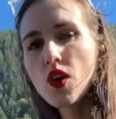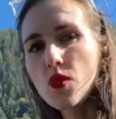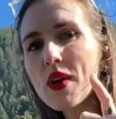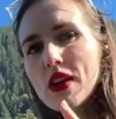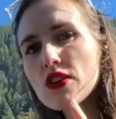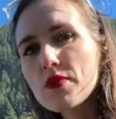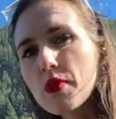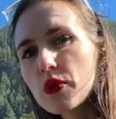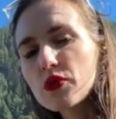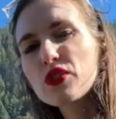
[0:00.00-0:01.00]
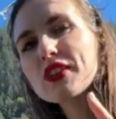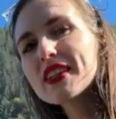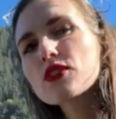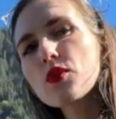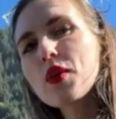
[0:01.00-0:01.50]
When on a boat, you
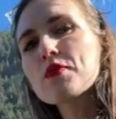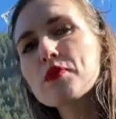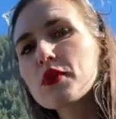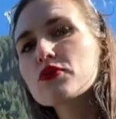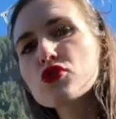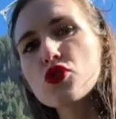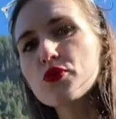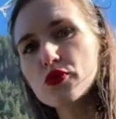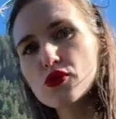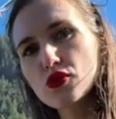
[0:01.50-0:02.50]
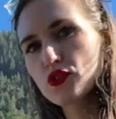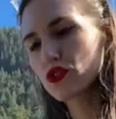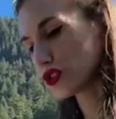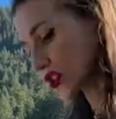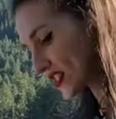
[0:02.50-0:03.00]
need to wear boat shoes.
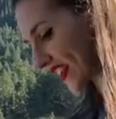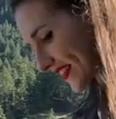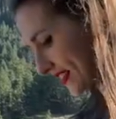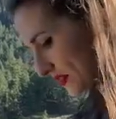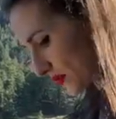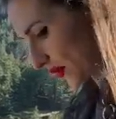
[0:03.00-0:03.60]
Just like this